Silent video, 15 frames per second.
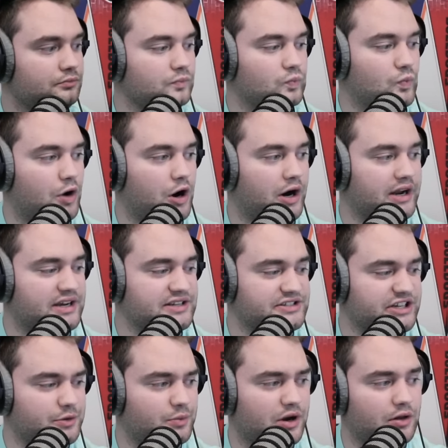All right,
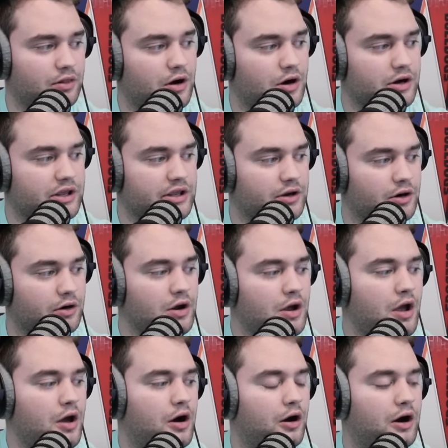continuing along here
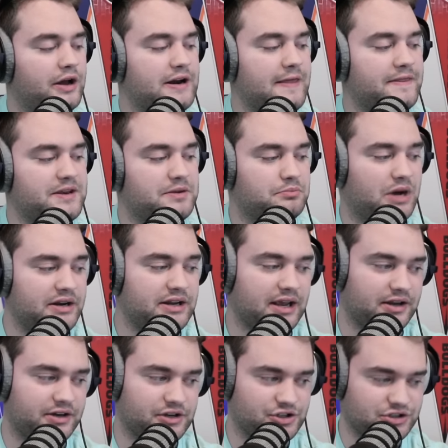on the Monday
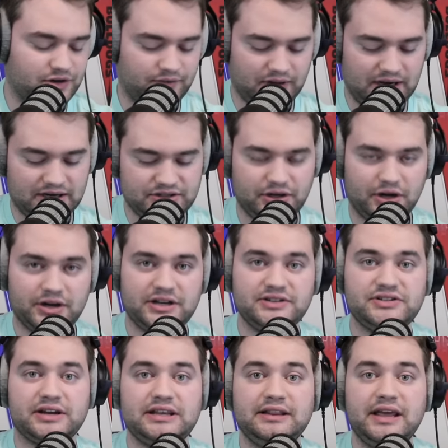edition of Locked On
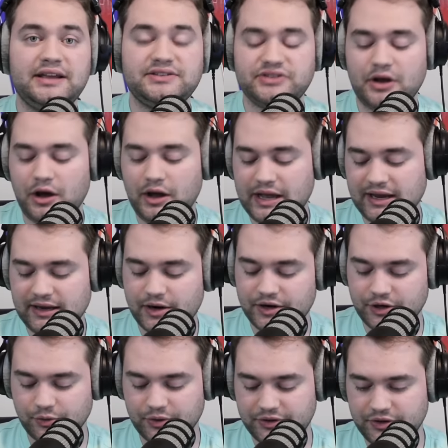Kentucky. Lance Dawe hanging out
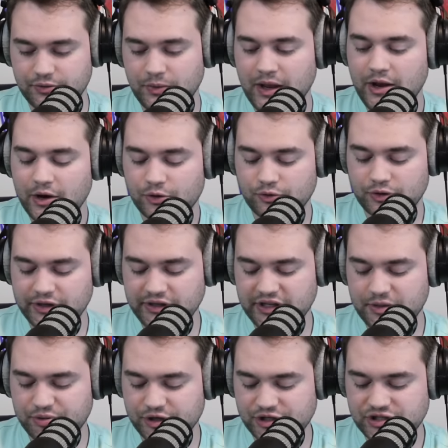here with you. Really
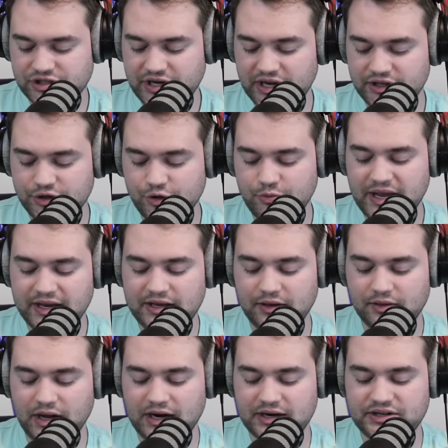appreciate you making
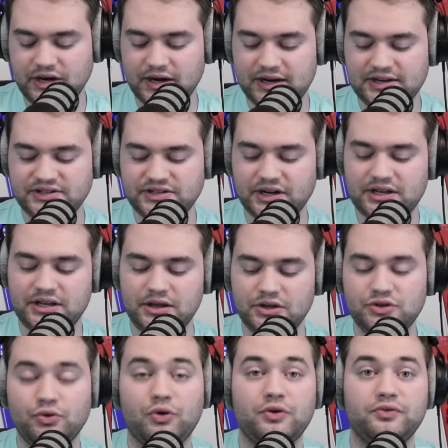Locked On Kentucky
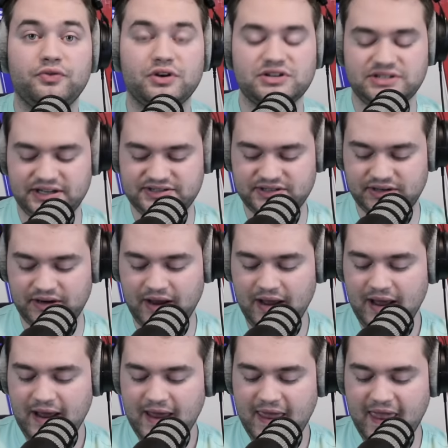your first listen
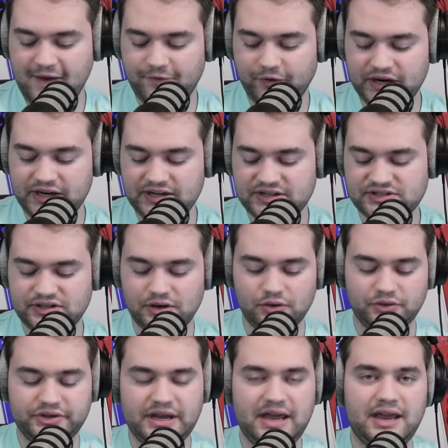every single
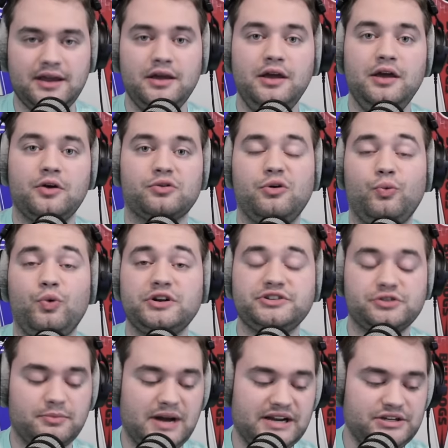day. Want
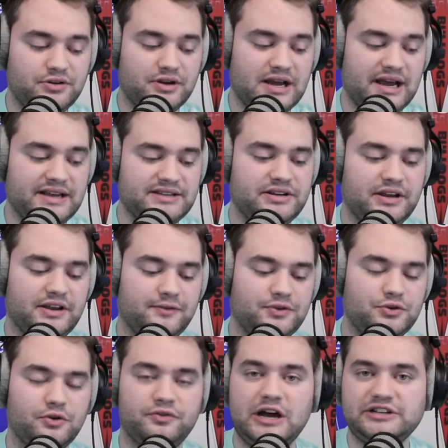to remind you guys, if you
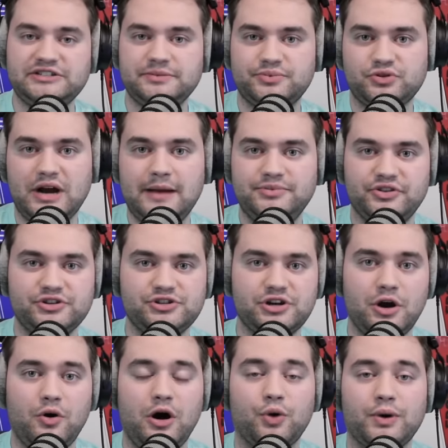have not subscribed to the
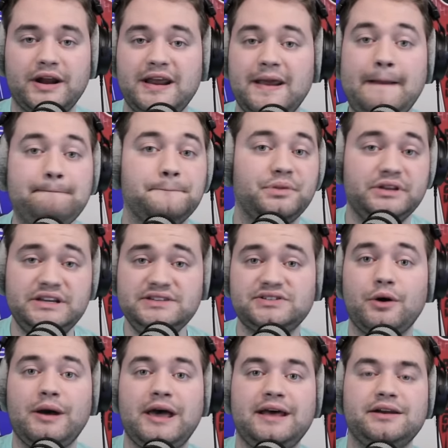show already, please
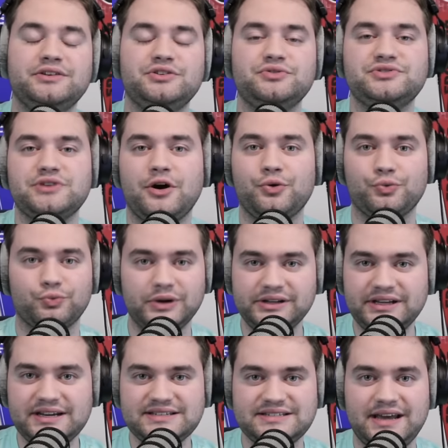go ahead and do so.
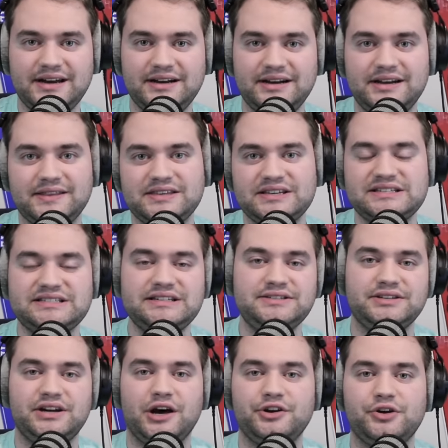Really excited to get this
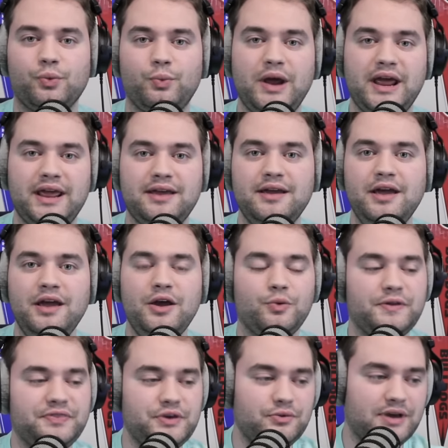season underway
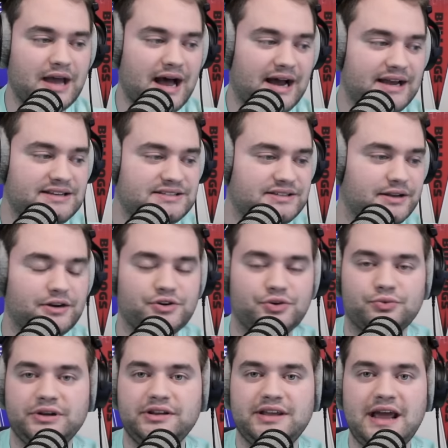with you guys, getting to
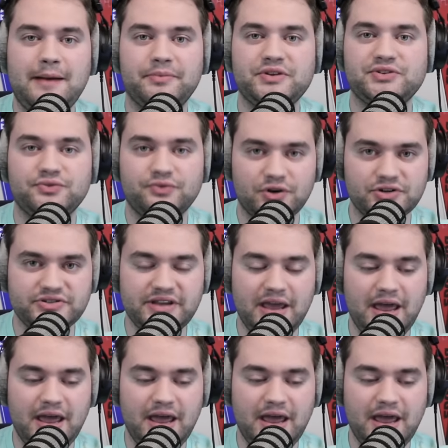recap this first